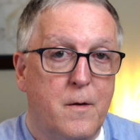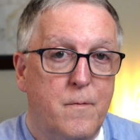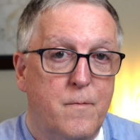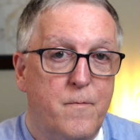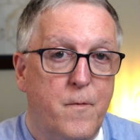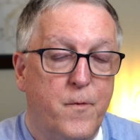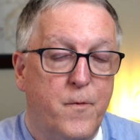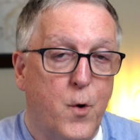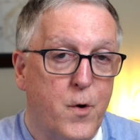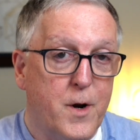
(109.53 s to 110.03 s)

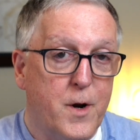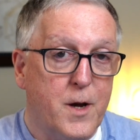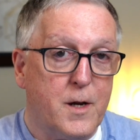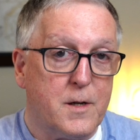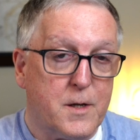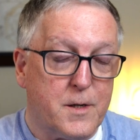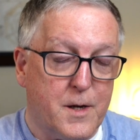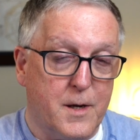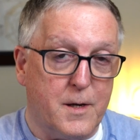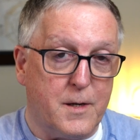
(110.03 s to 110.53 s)
for
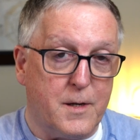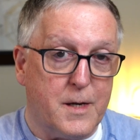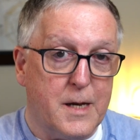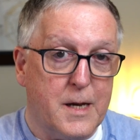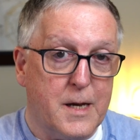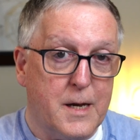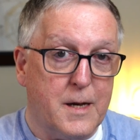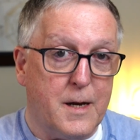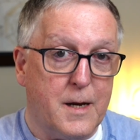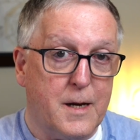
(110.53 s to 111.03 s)
instance,
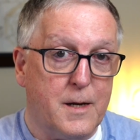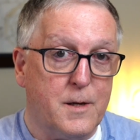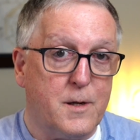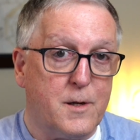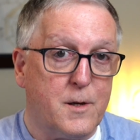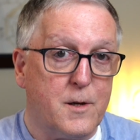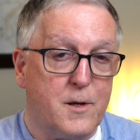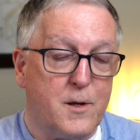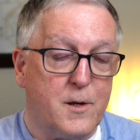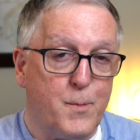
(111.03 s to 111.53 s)
in a
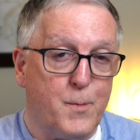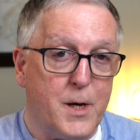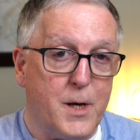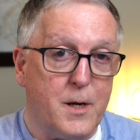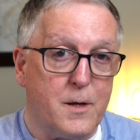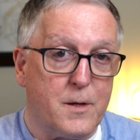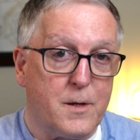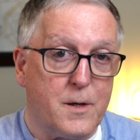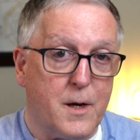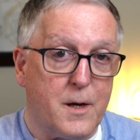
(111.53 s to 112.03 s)

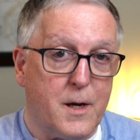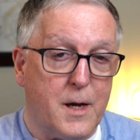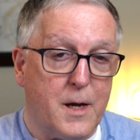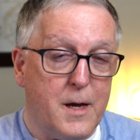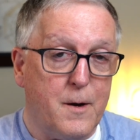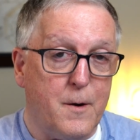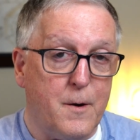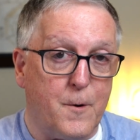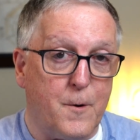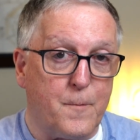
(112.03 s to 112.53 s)
suspense
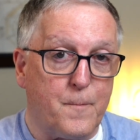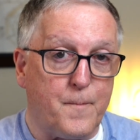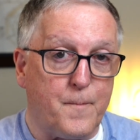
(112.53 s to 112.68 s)
account.